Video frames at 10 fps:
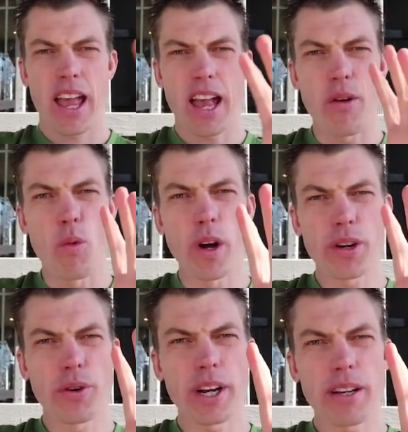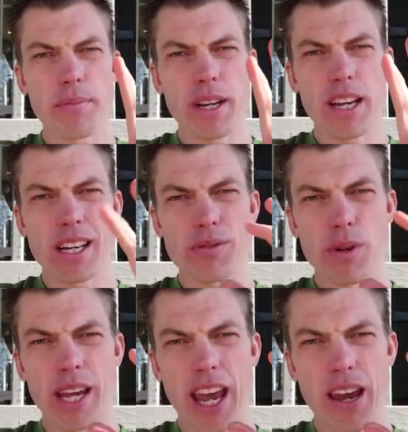And what greeted me as
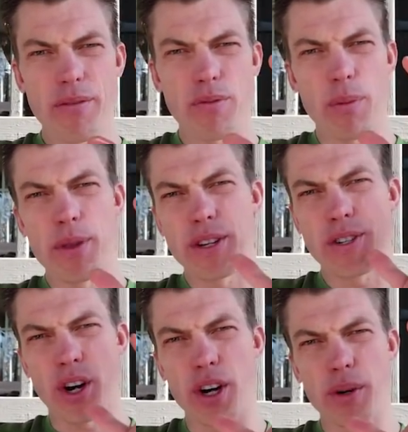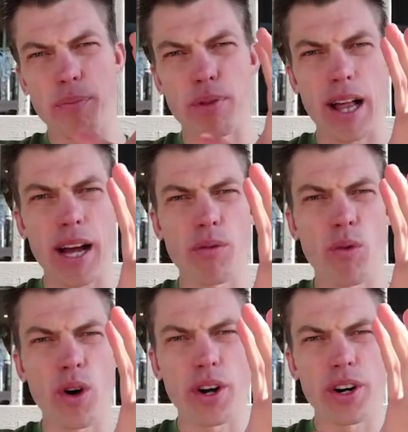we came from the dark black
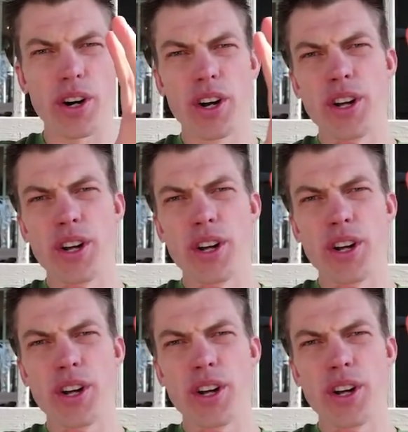water